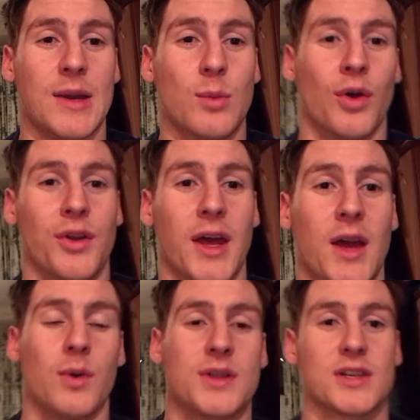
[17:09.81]
in one
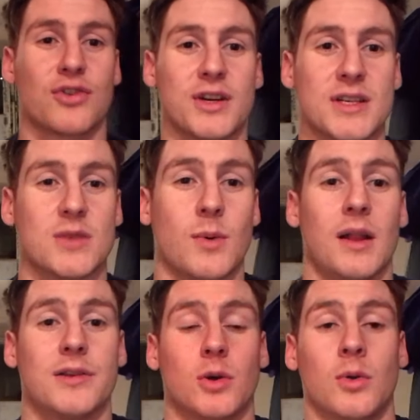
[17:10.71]
day, which is crazy as
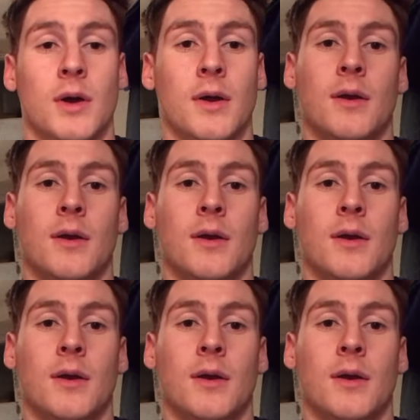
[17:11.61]
well. So